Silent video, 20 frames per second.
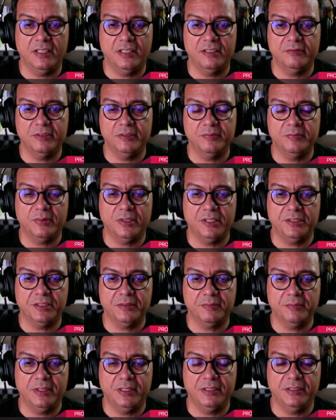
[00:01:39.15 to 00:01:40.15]
with project
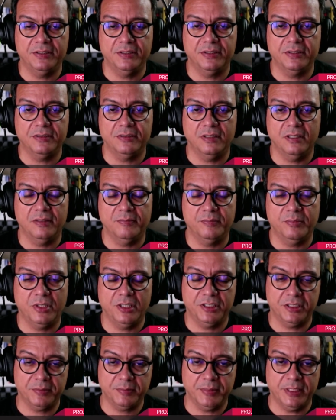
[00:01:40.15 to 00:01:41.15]

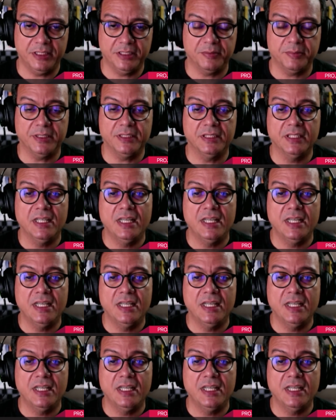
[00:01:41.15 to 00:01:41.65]
management.